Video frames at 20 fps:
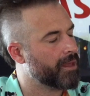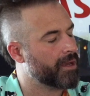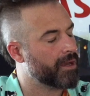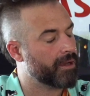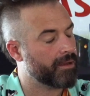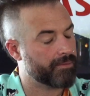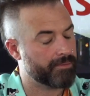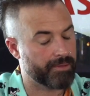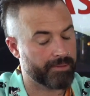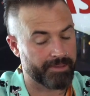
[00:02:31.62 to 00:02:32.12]

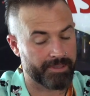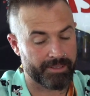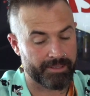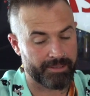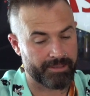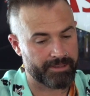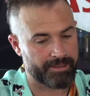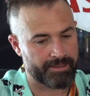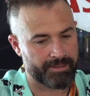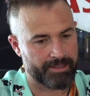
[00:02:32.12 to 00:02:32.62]
Yeah, I
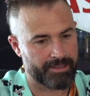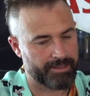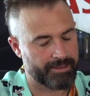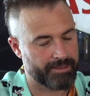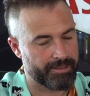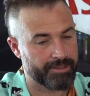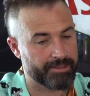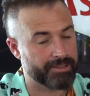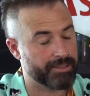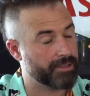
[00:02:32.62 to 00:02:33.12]
mean,
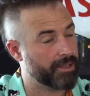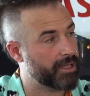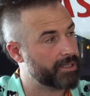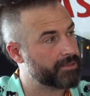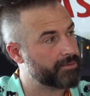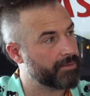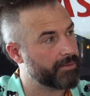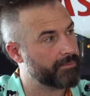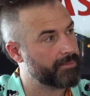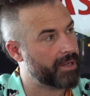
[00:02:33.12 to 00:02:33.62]
there's a
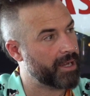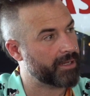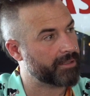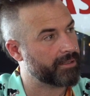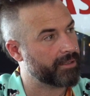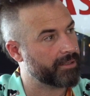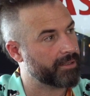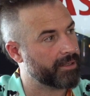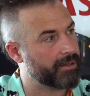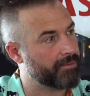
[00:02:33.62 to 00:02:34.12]
lot to
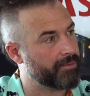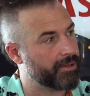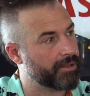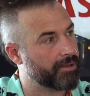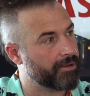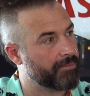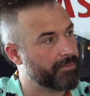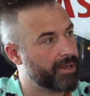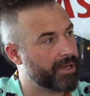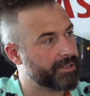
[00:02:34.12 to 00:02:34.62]
unpack there that I want
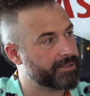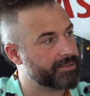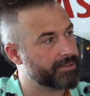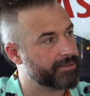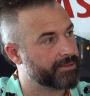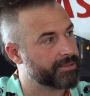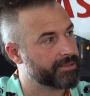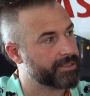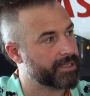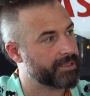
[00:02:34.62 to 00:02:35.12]
to go back
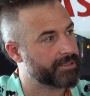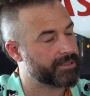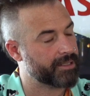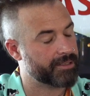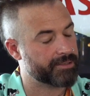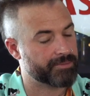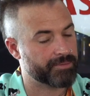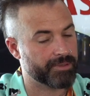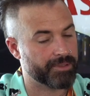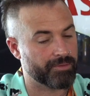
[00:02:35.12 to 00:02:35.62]
to, because
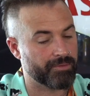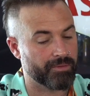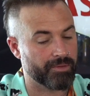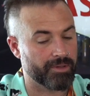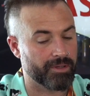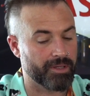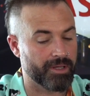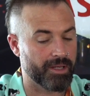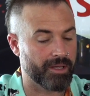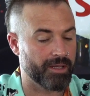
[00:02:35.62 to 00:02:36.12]
that's really
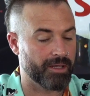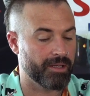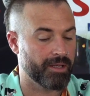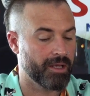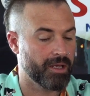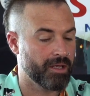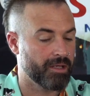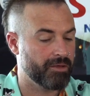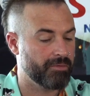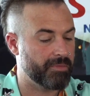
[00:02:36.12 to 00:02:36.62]
cool.
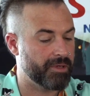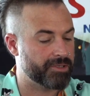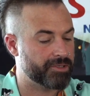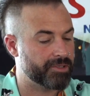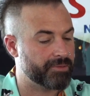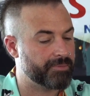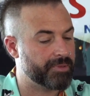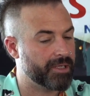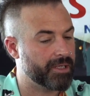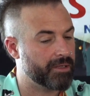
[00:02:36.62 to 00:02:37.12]
You
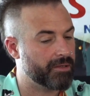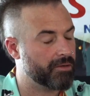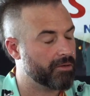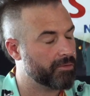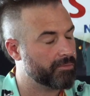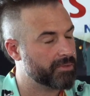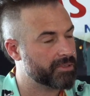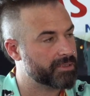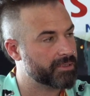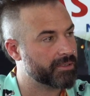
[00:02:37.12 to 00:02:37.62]
mentioned being
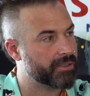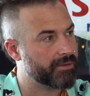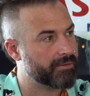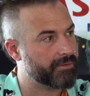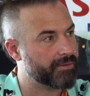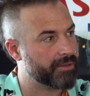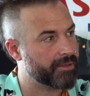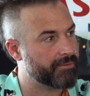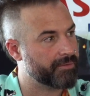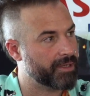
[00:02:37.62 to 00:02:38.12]
homeless,
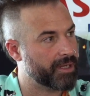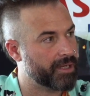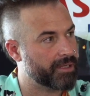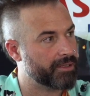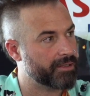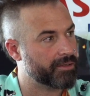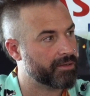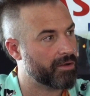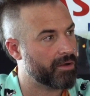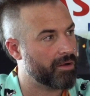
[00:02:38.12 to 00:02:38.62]
living out
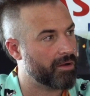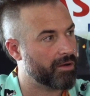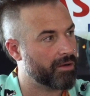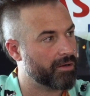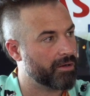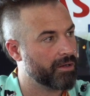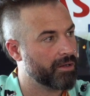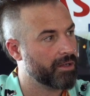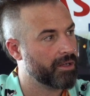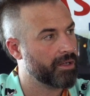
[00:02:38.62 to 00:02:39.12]
of your
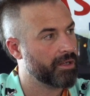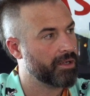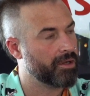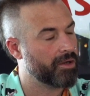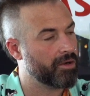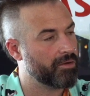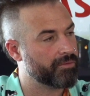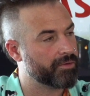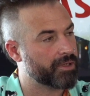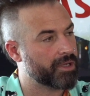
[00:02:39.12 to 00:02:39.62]
car,
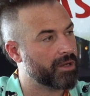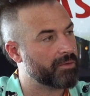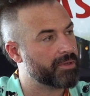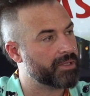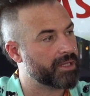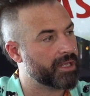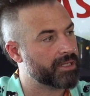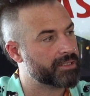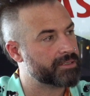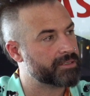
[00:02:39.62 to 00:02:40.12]

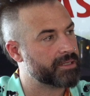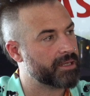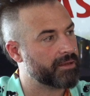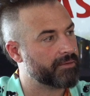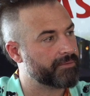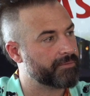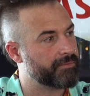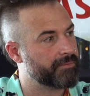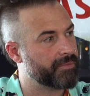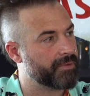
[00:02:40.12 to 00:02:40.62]
overcoming that
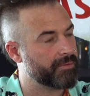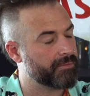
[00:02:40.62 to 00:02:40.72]
stuff.